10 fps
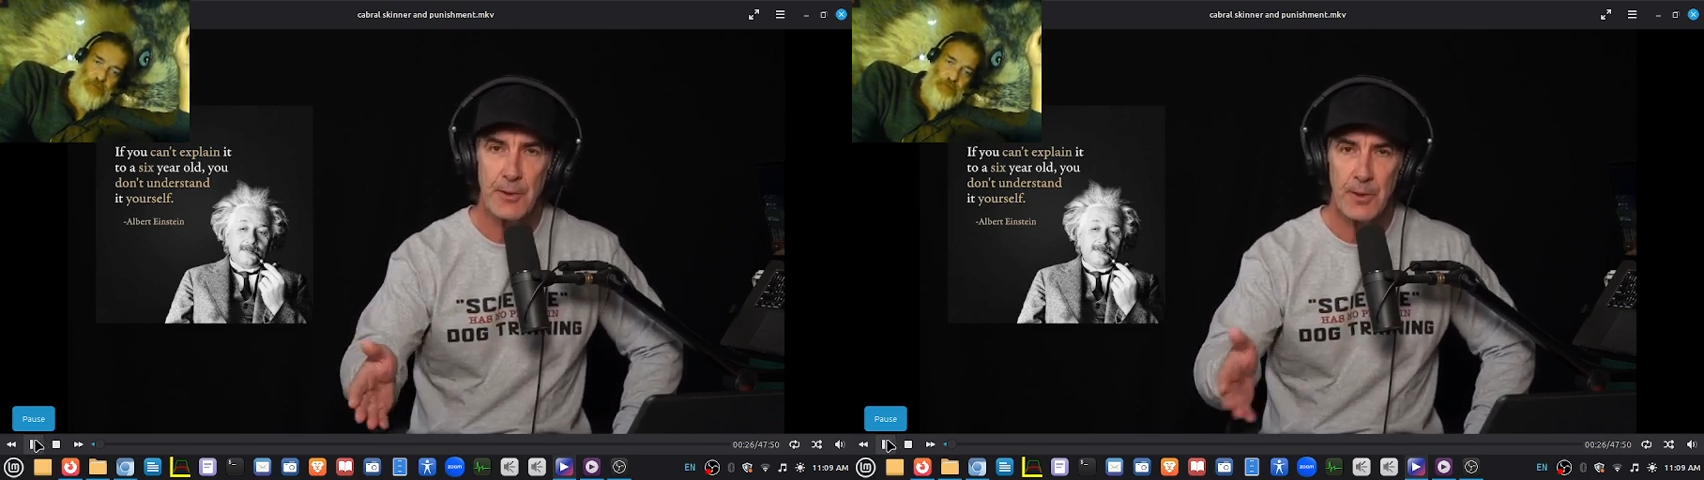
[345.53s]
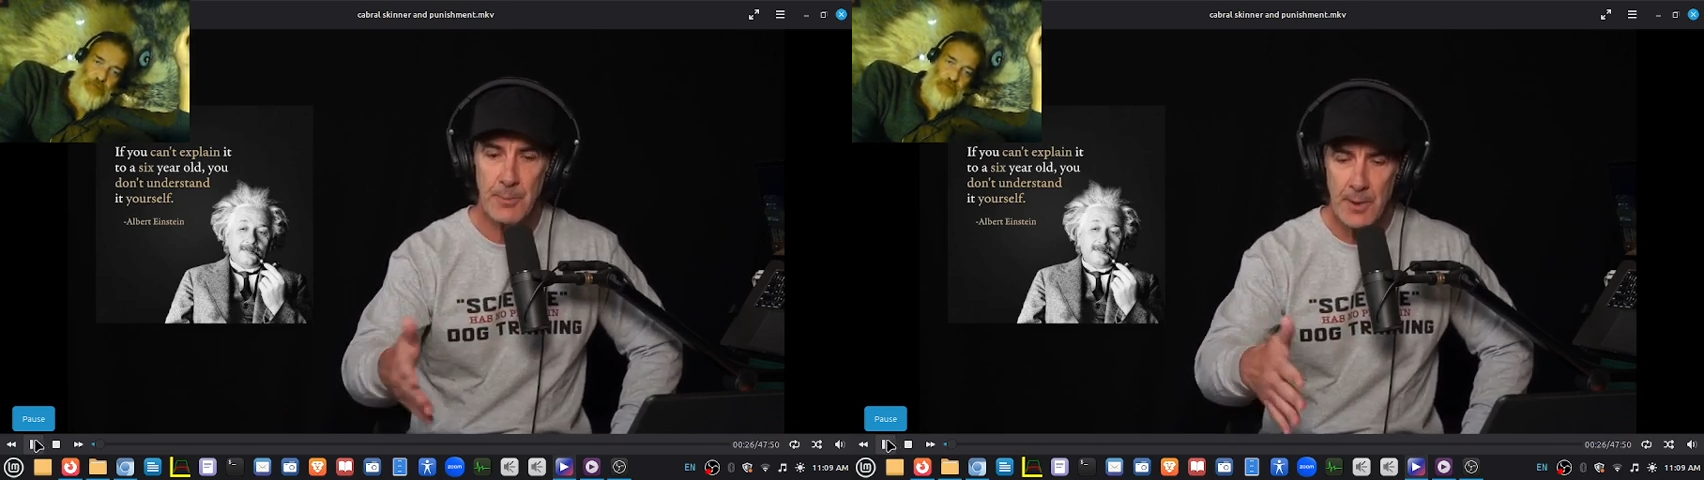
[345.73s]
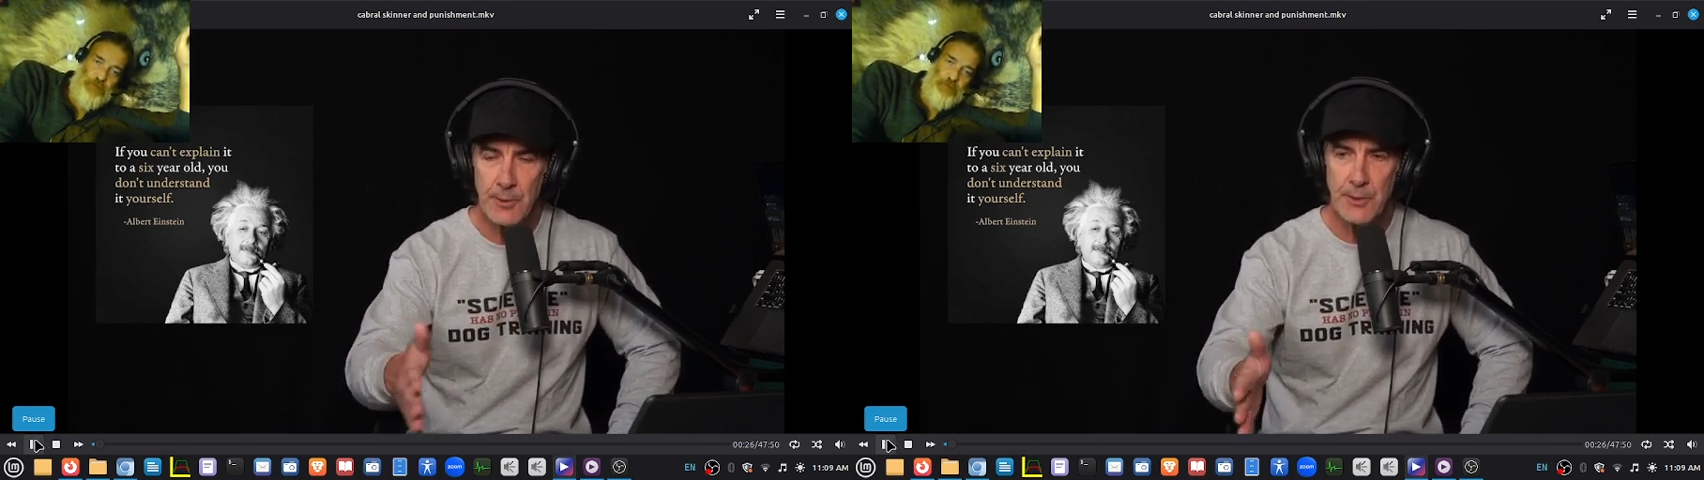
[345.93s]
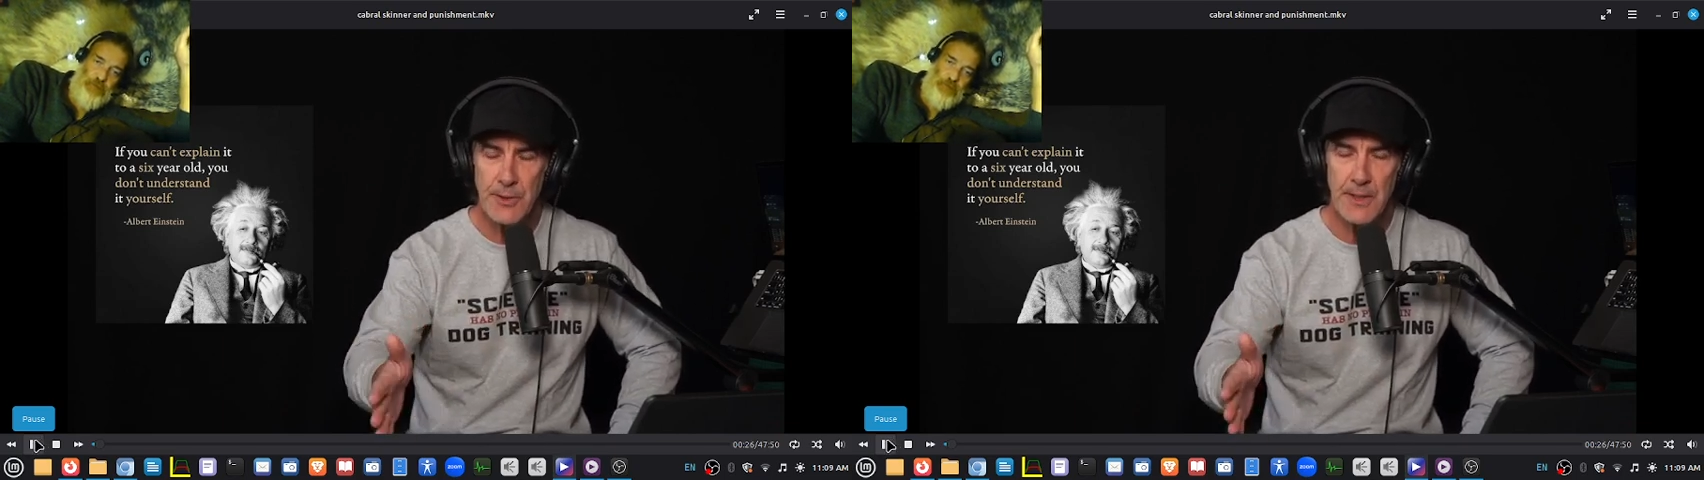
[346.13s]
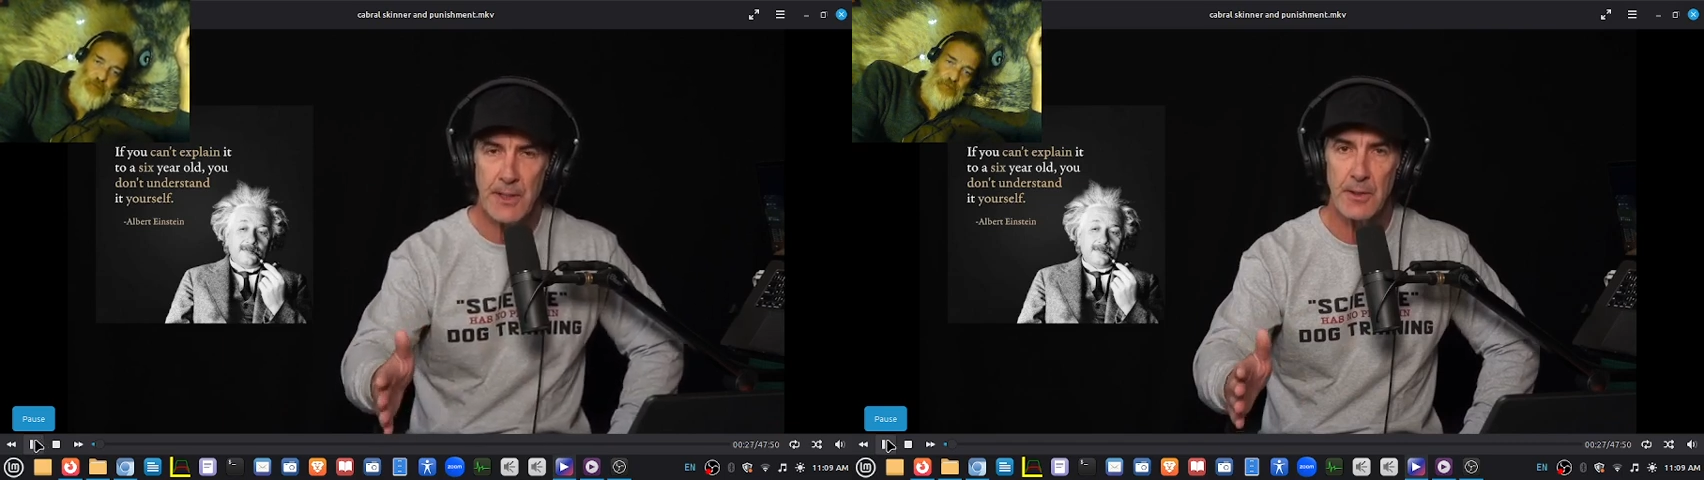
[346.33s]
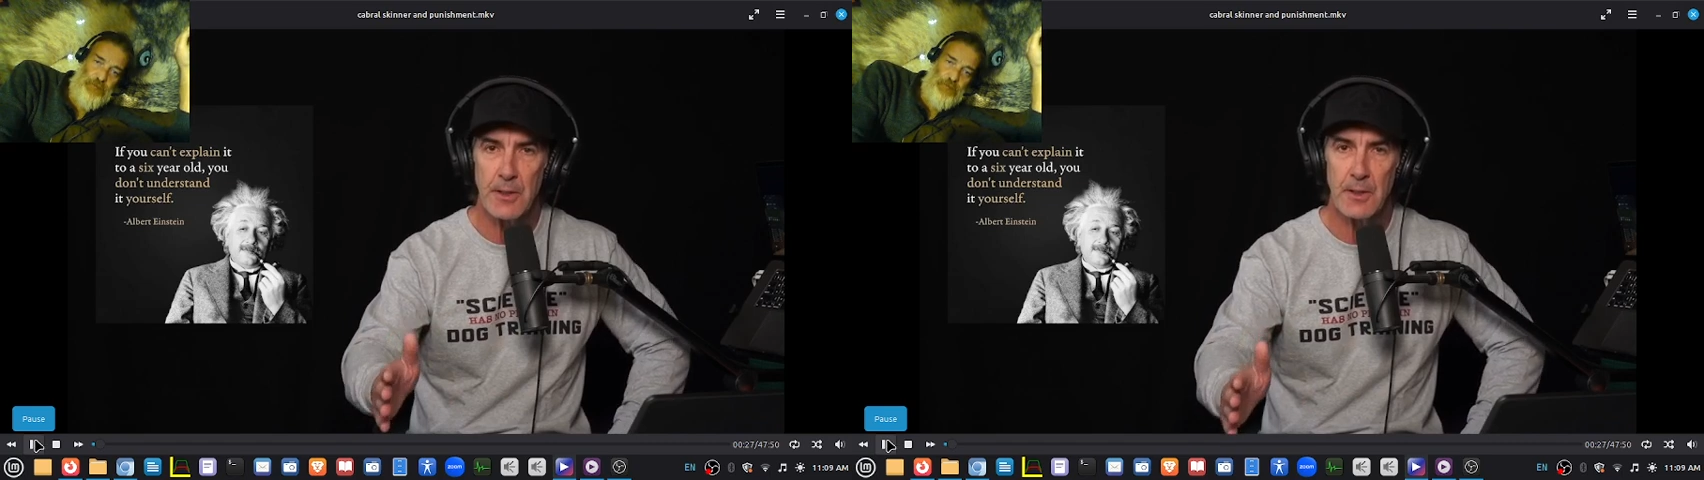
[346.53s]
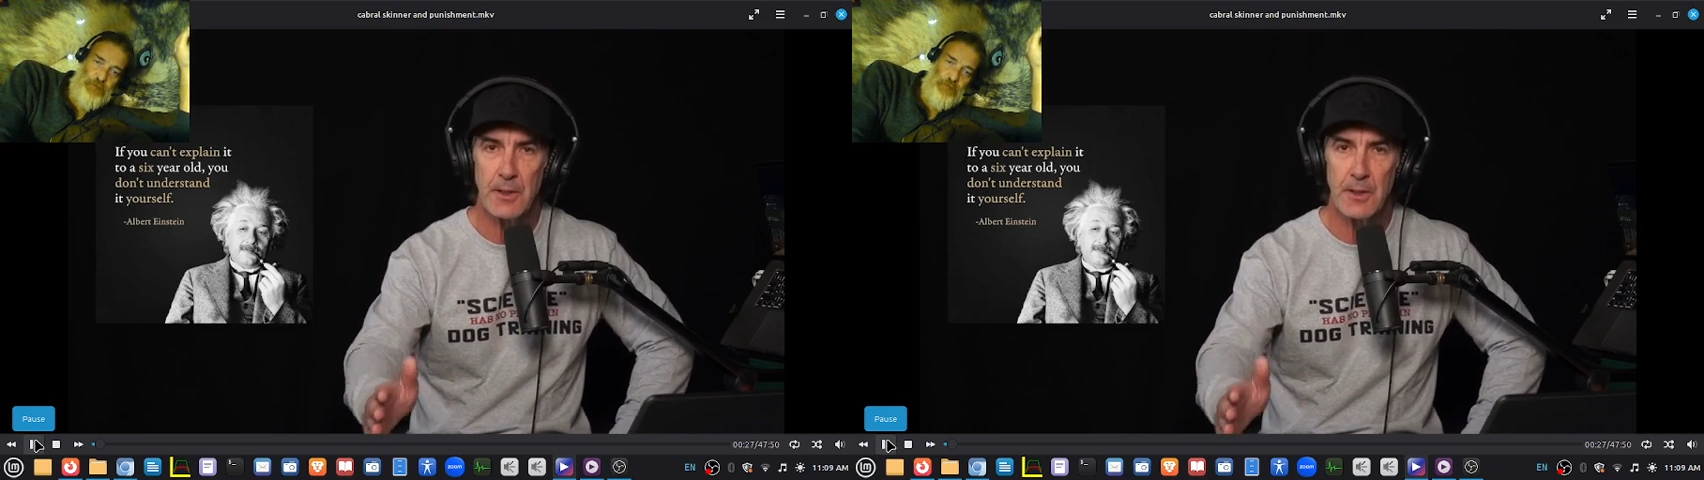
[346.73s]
term under Skinner.